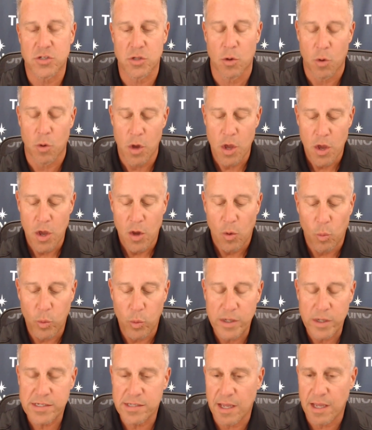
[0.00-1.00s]
So
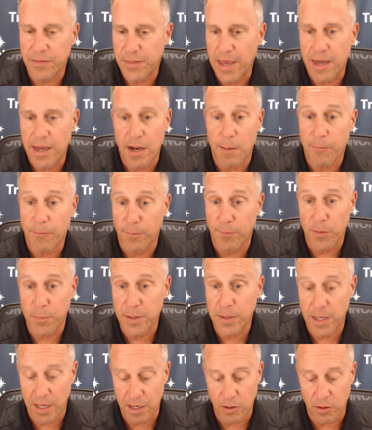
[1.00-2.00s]
we yeah. set that up from the
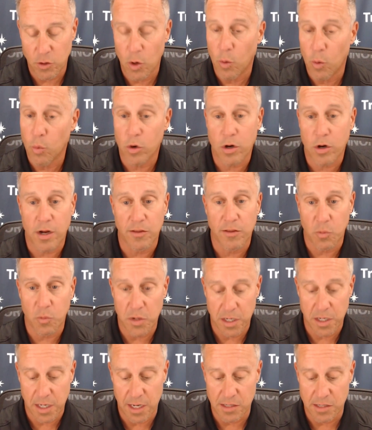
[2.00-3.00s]
beginning. No work on the
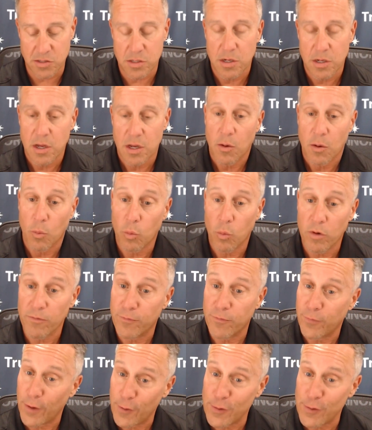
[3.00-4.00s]
weekends. we're
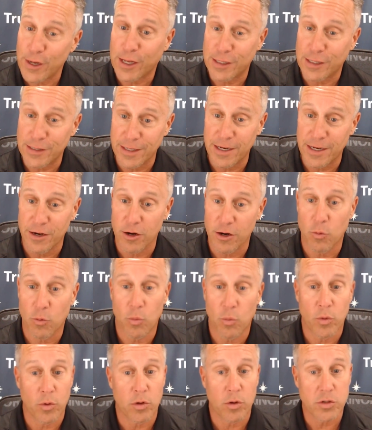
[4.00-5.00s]
very
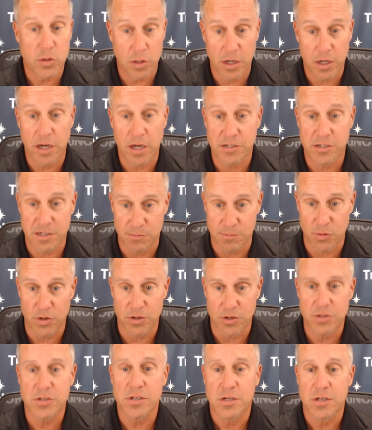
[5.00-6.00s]
clear to
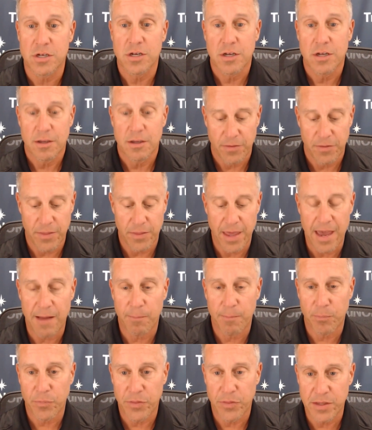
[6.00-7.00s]
customers
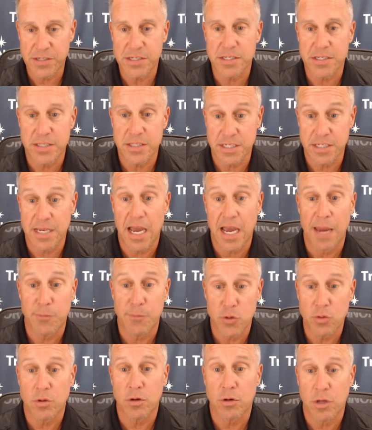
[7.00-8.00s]
that this is the time
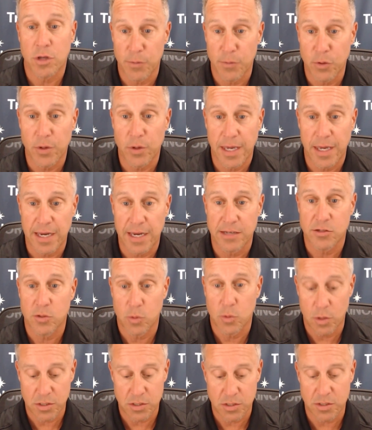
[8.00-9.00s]
you can communicate
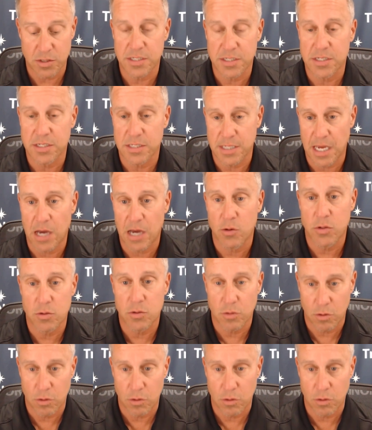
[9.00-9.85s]
to us. This is how you